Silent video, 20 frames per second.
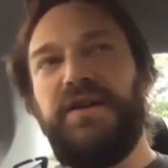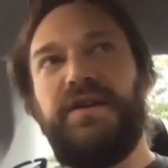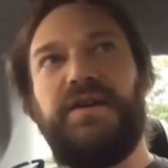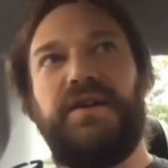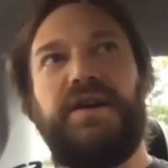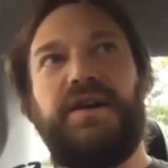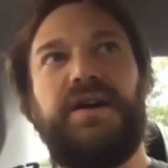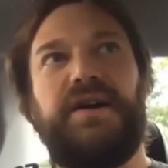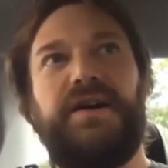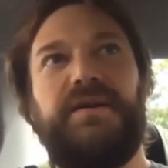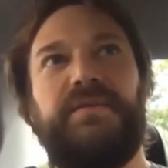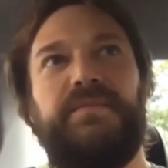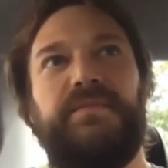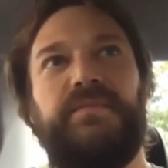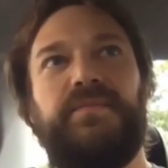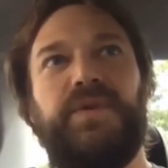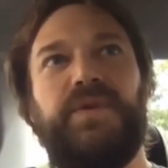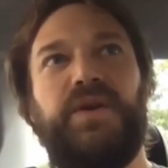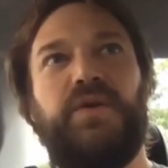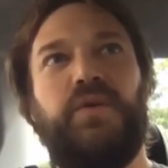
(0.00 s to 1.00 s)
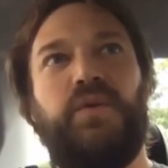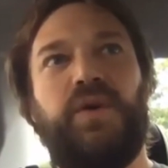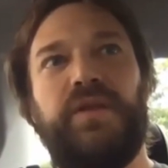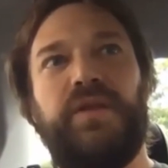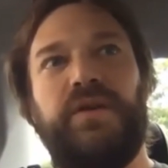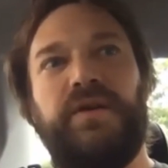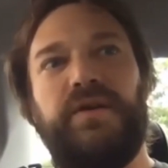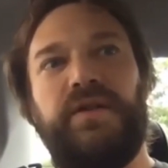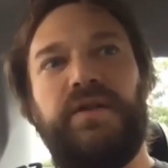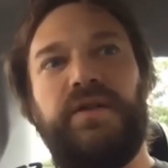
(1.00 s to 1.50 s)
one
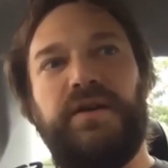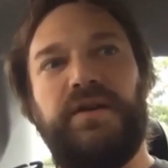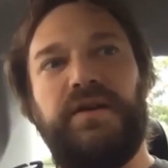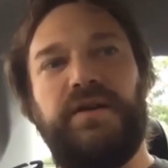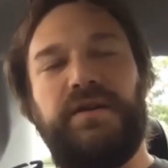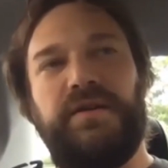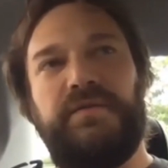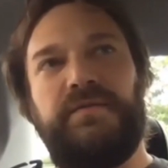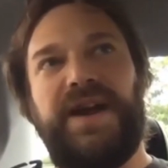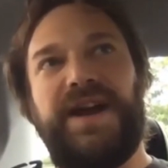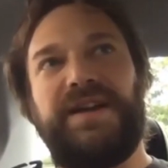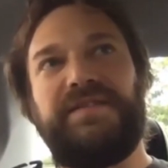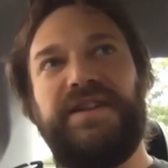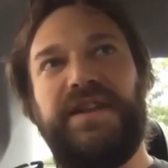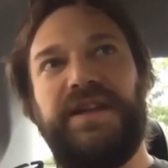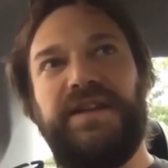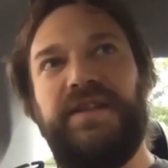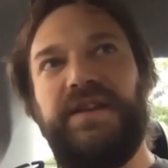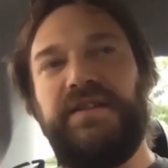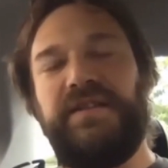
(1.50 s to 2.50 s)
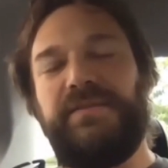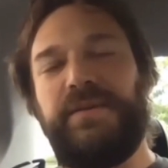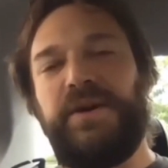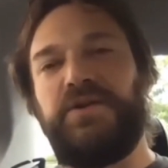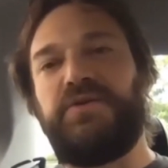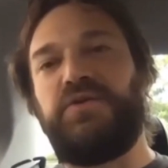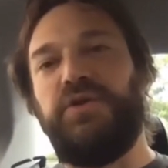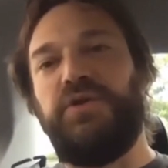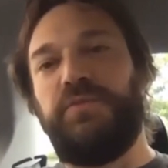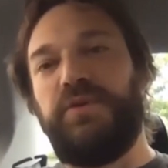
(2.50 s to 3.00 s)
of the fascinating things
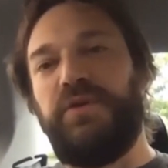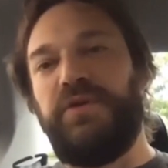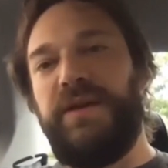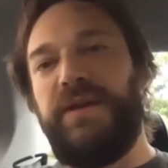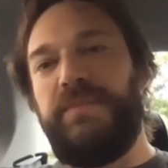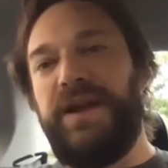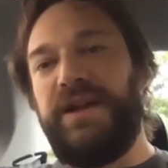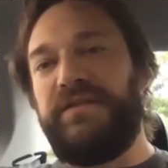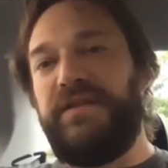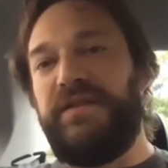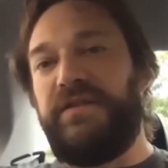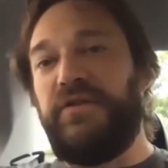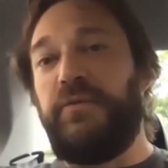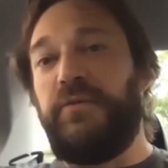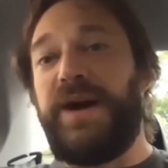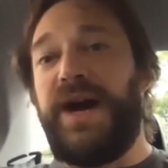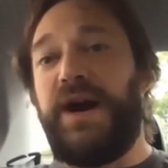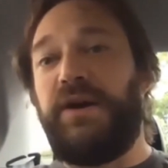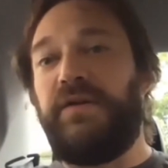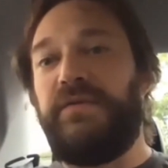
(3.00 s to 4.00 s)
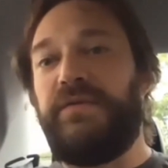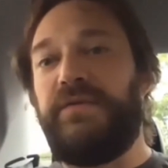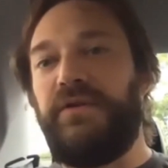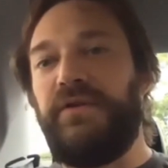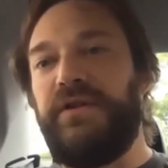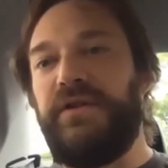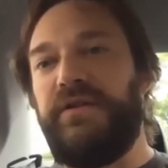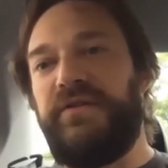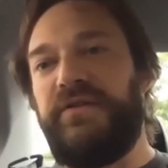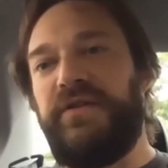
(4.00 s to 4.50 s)
about Drupal that makes it so
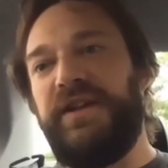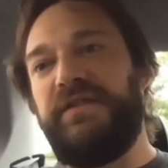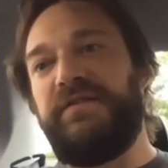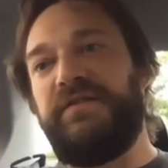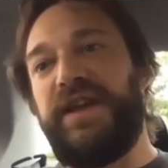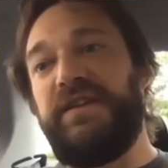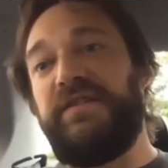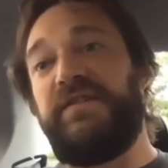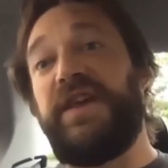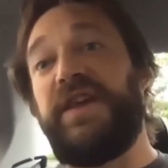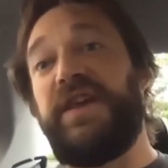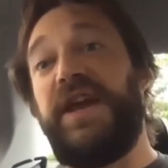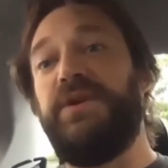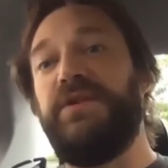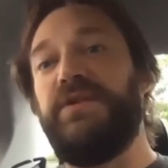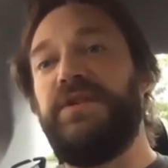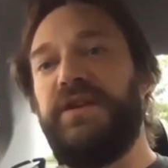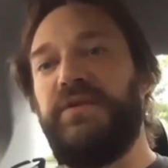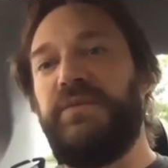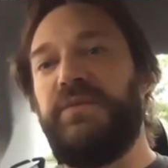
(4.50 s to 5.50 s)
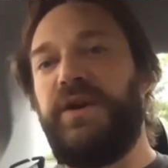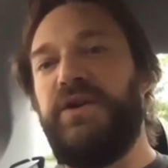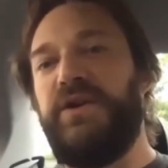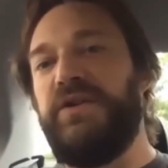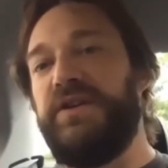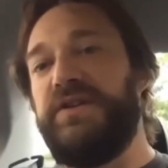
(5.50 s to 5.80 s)
powerful is things like site building, where you can